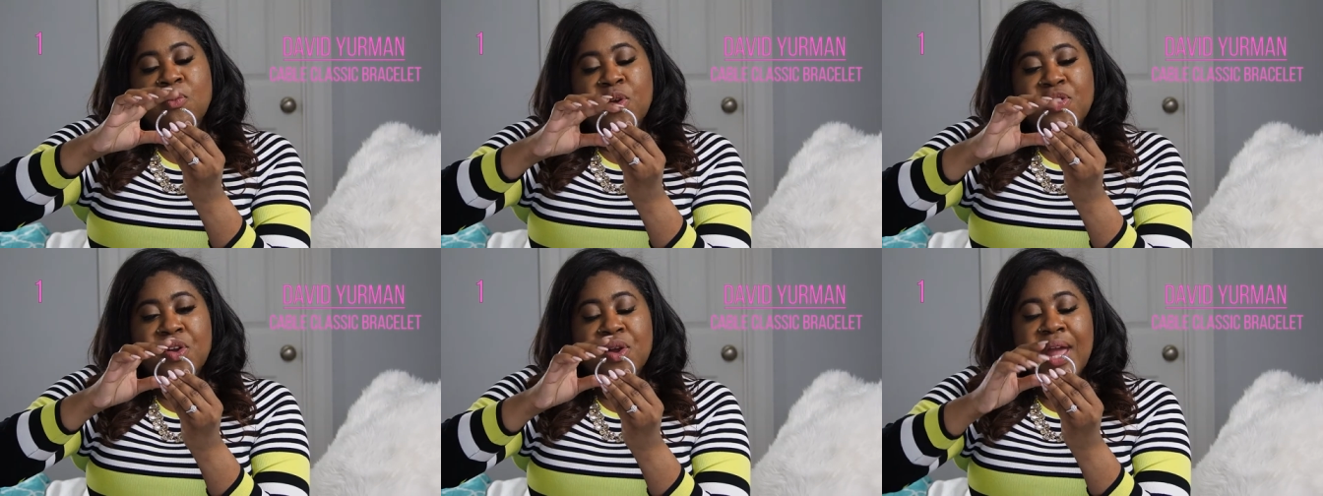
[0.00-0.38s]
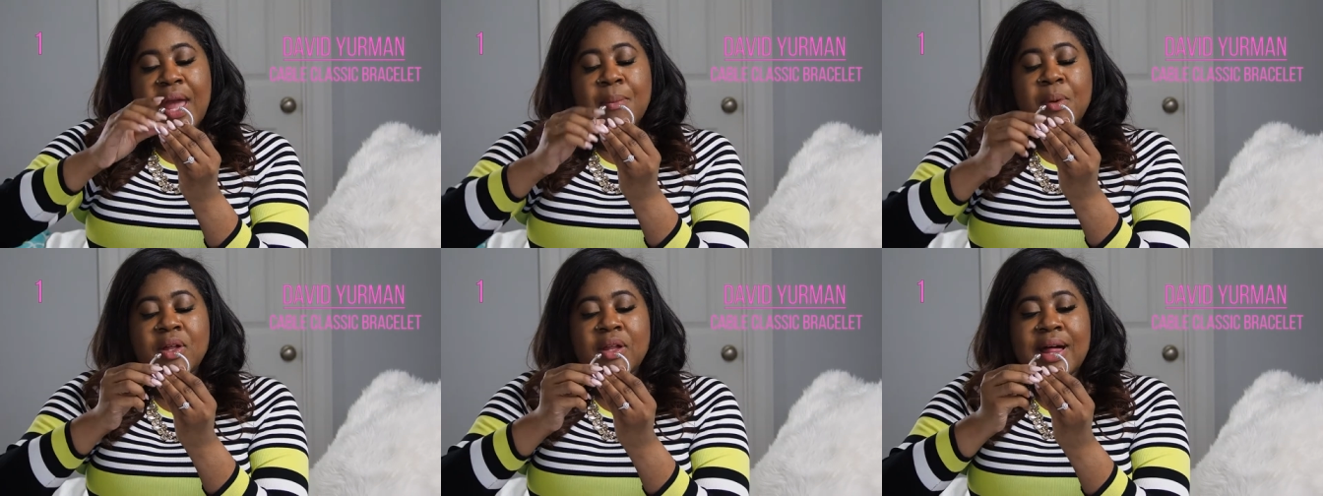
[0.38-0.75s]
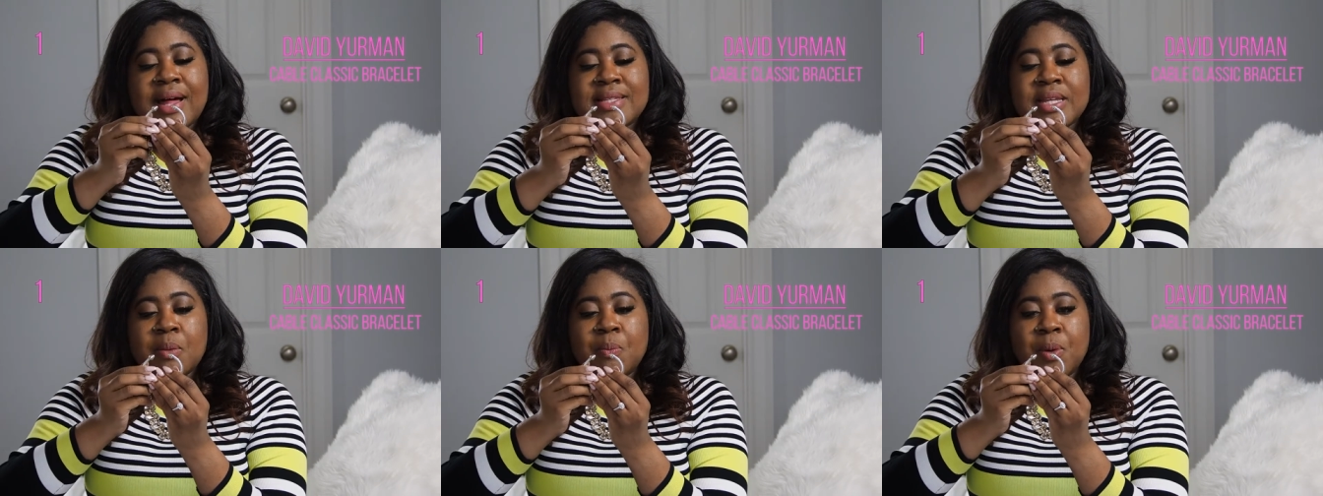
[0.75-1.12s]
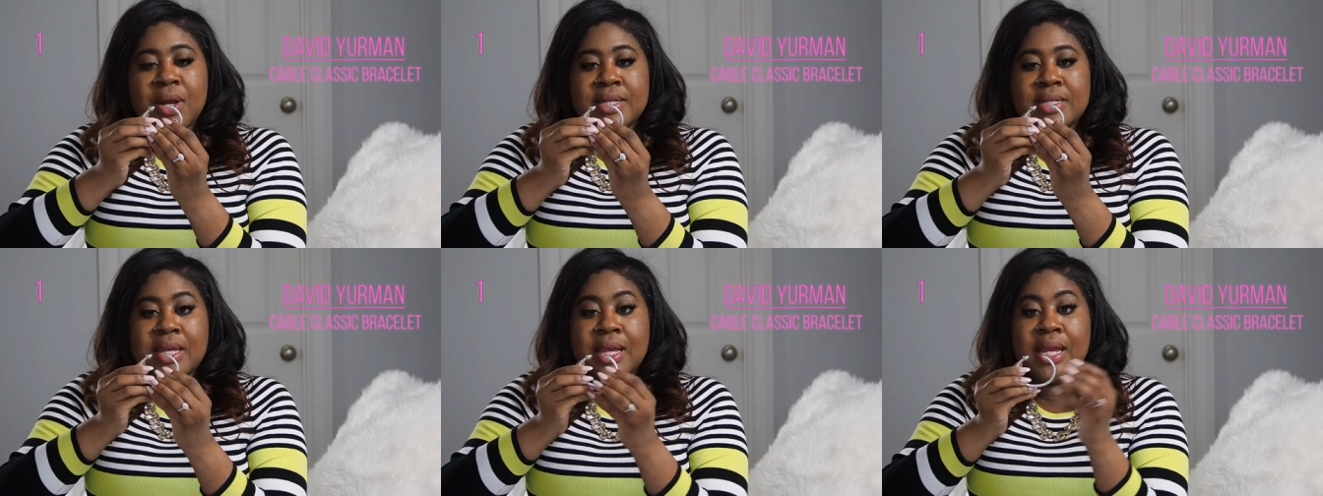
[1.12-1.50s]
with their Cable Classic
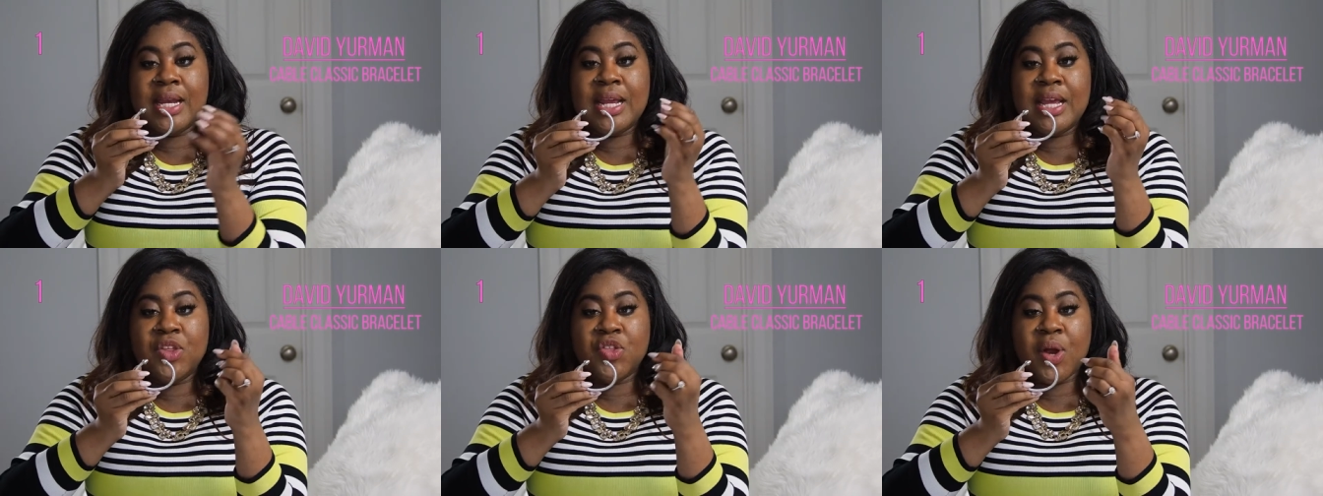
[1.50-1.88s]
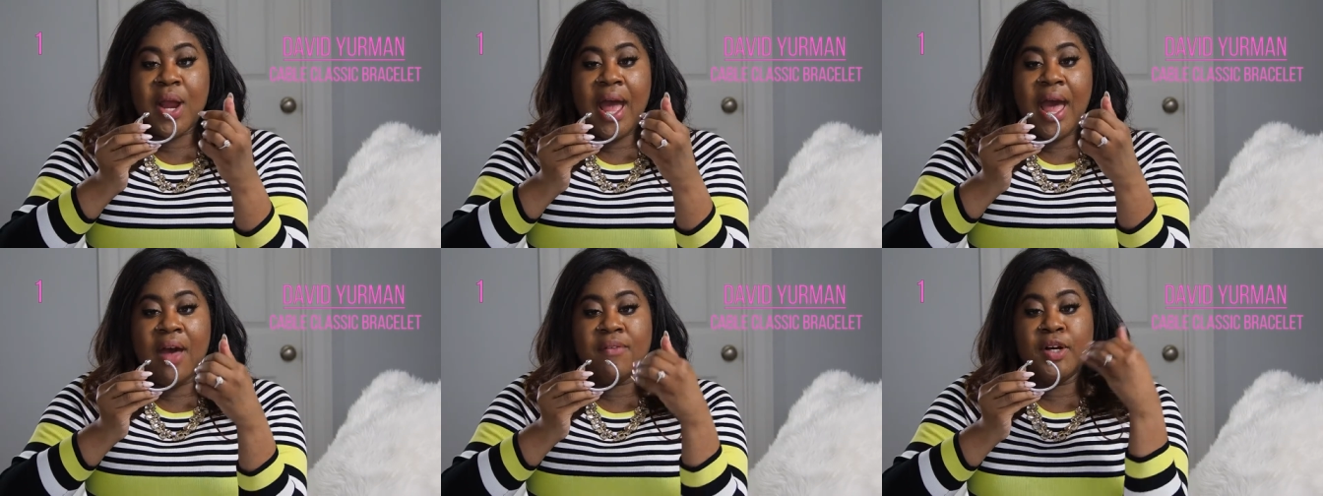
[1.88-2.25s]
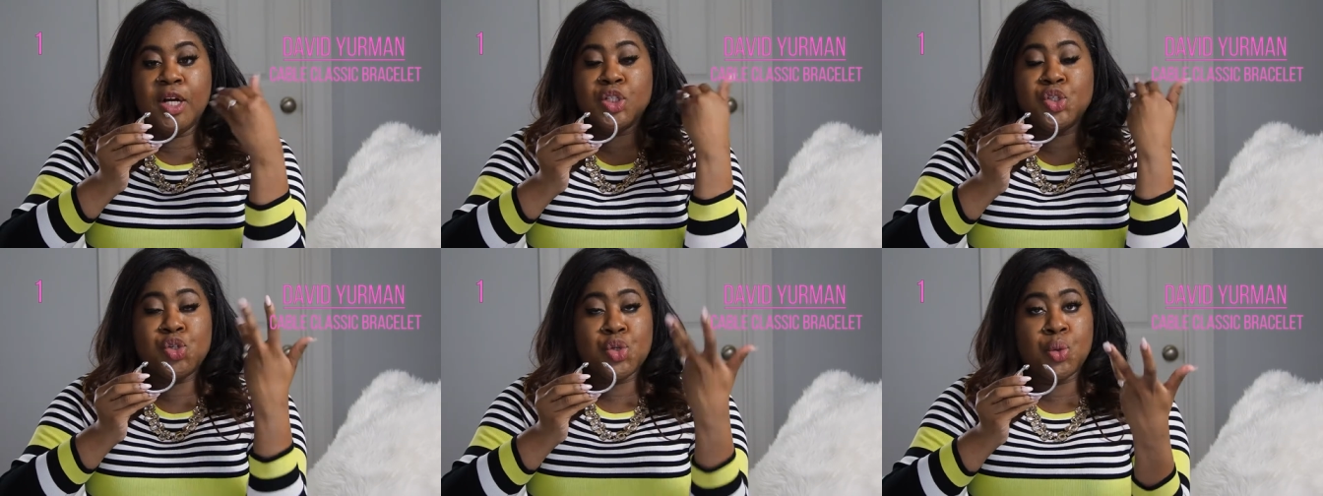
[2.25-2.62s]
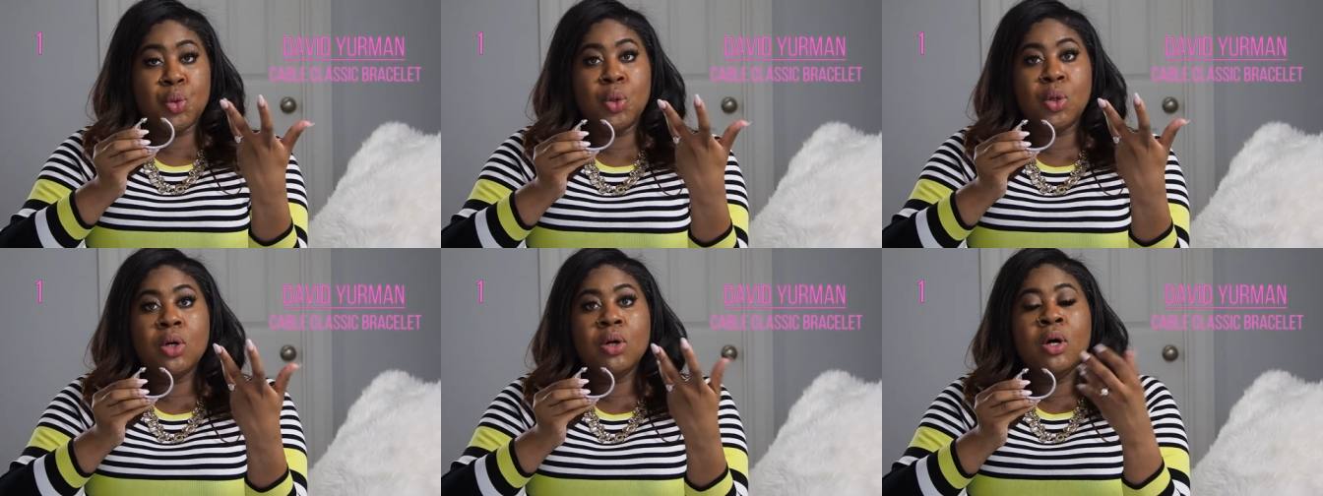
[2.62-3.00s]
bracelet can either have a
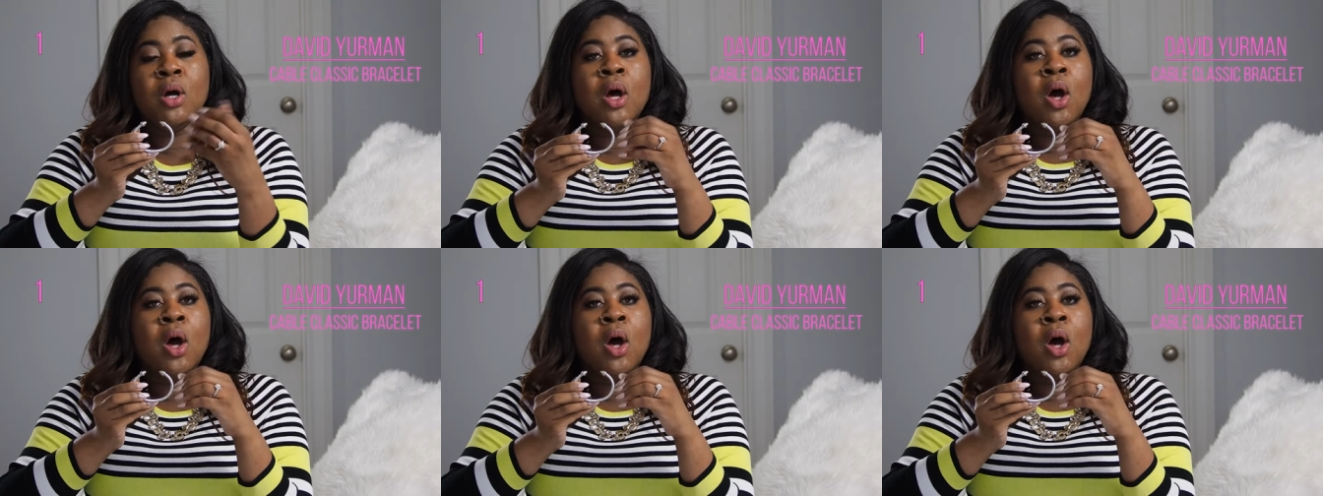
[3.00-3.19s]
jewel